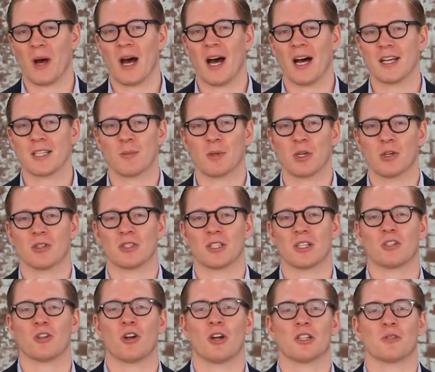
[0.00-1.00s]
pass because
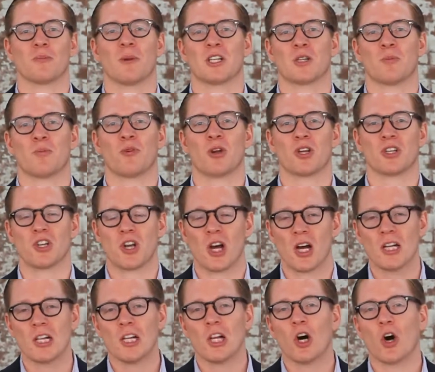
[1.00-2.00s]
there's not as much
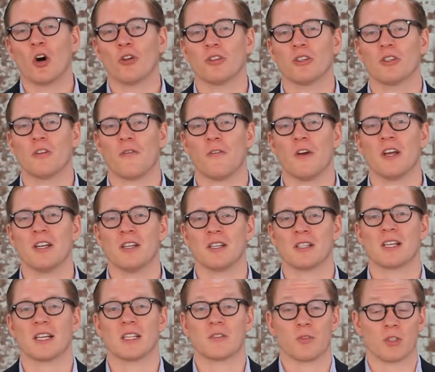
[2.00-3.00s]
pressure on the
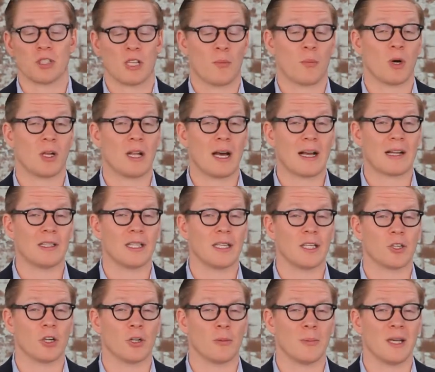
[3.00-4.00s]
defenders as for someone like
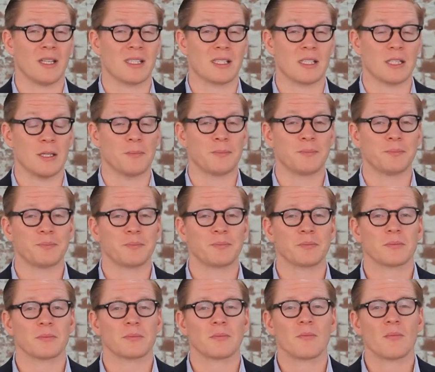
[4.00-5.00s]
Lionel Messi.
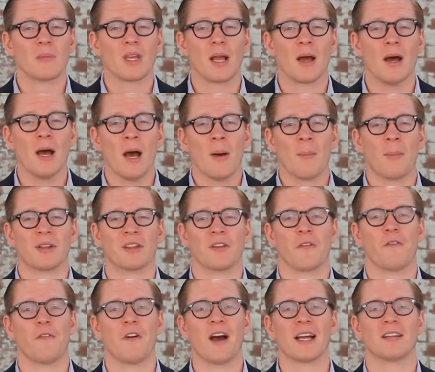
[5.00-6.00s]
But
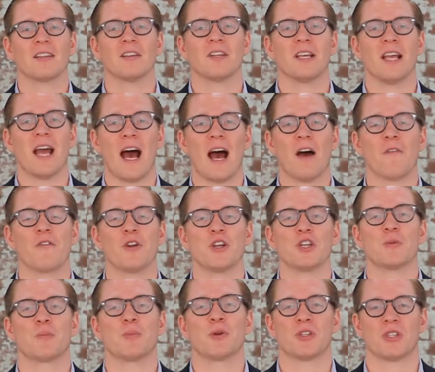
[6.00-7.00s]
the fact that the
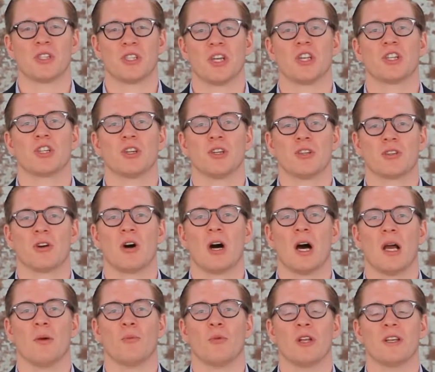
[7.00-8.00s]
average possession
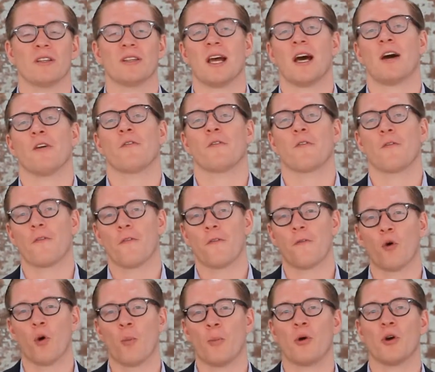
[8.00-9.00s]
time went down from
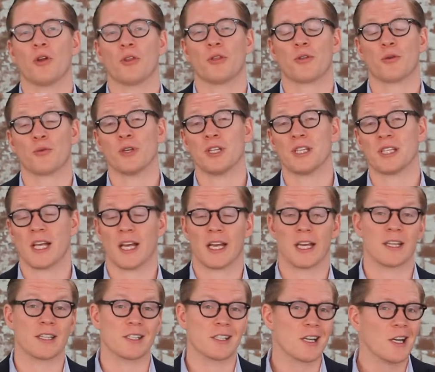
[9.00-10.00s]
4.3
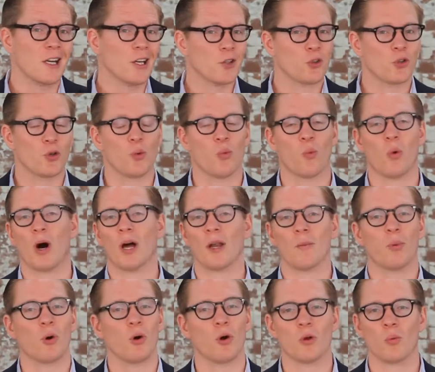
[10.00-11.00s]
seconds to
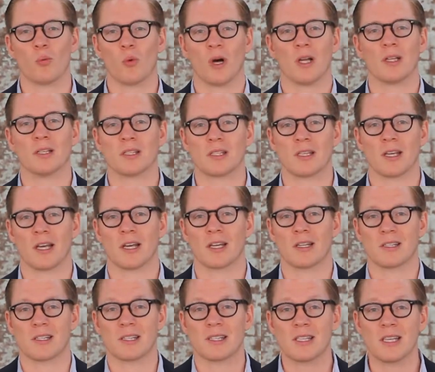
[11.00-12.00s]
1.1
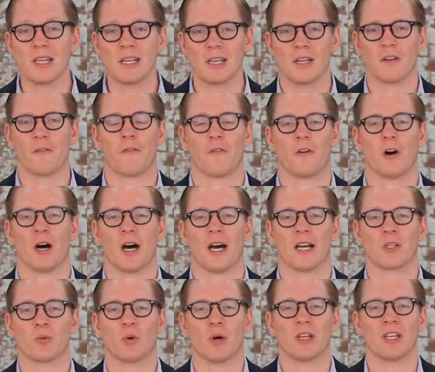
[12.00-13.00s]
seconds
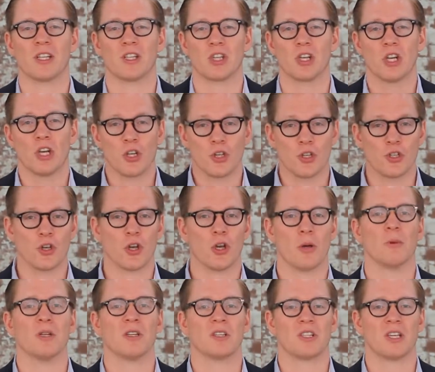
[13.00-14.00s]
signifies why this
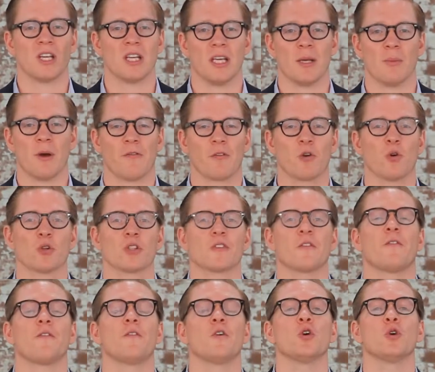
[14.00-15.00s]
German team, of course
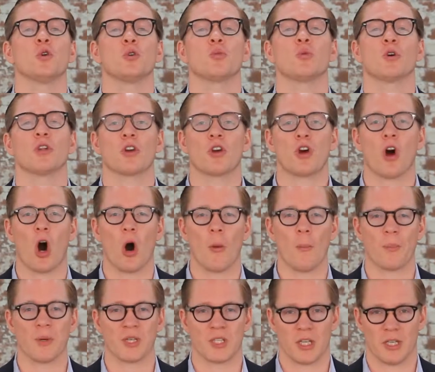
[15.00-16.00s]
filled with
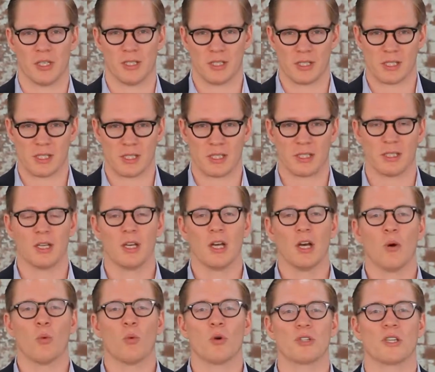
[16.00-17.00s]
competence,
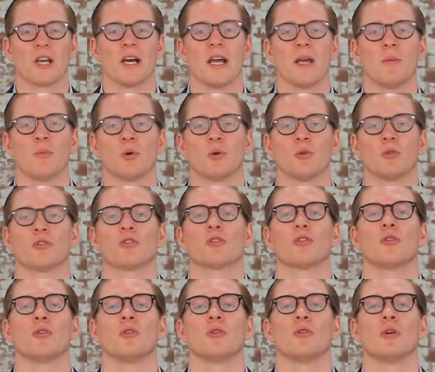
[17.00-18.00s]
was able
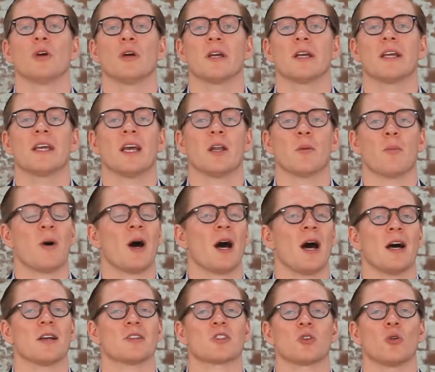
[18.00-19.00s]
to get
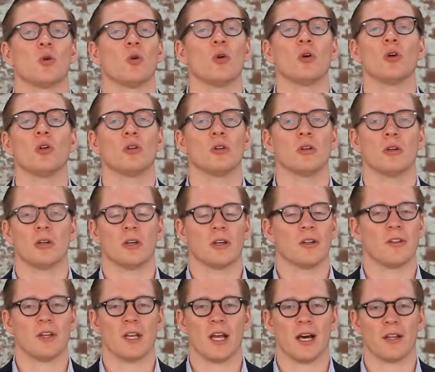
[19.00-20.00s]
past all
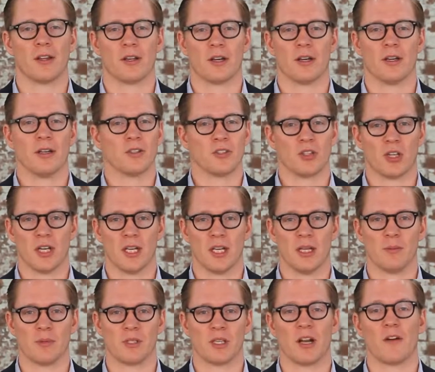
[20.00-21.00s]
the other
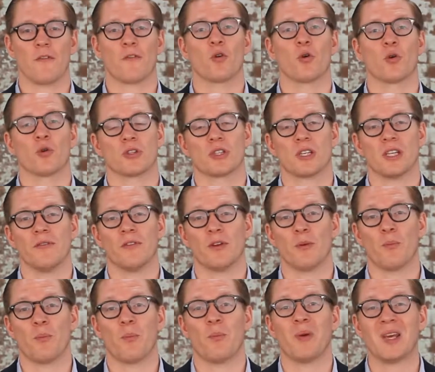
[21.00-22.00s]
teams and of course
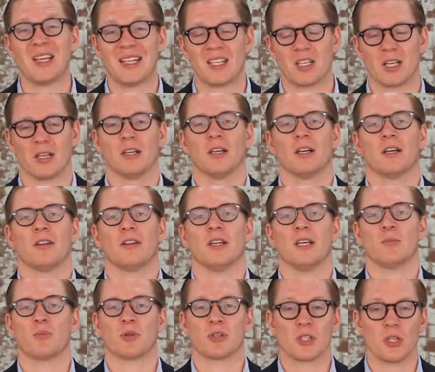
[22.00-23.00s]
even beat
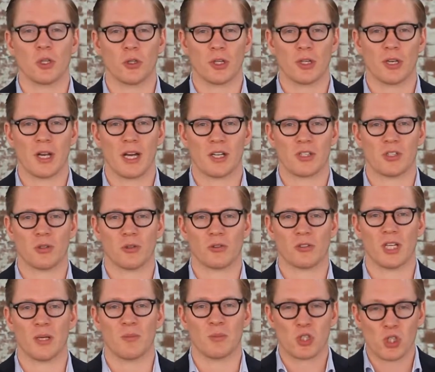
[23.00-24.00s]
the Brazilian national
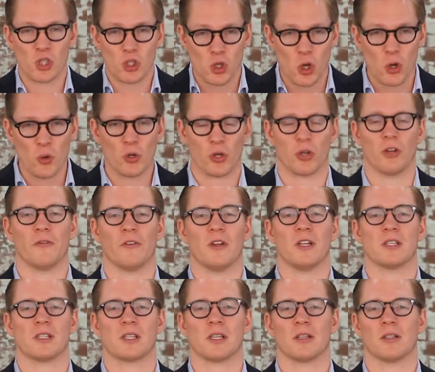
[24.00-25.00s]
team so
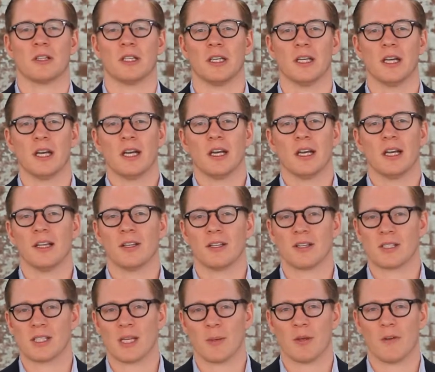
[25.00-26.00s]
convincingly in
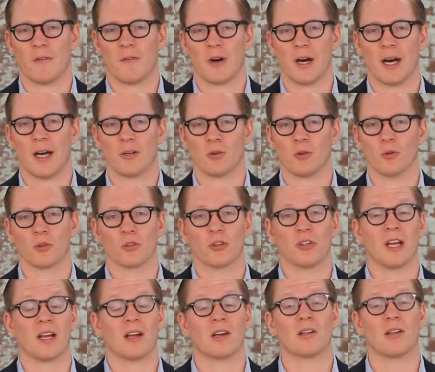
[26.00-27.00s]
the semi-final to
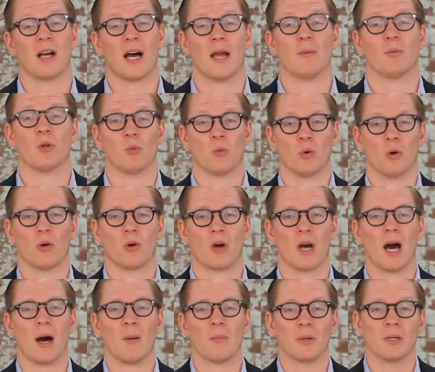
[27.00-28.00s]
then claim the World
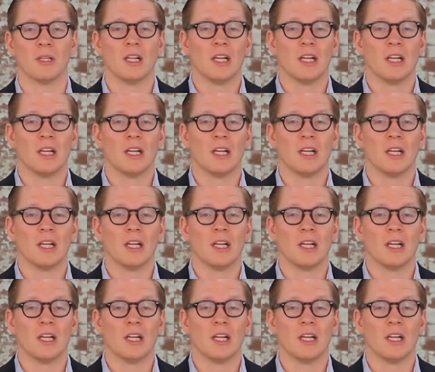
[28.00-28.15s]
Cup.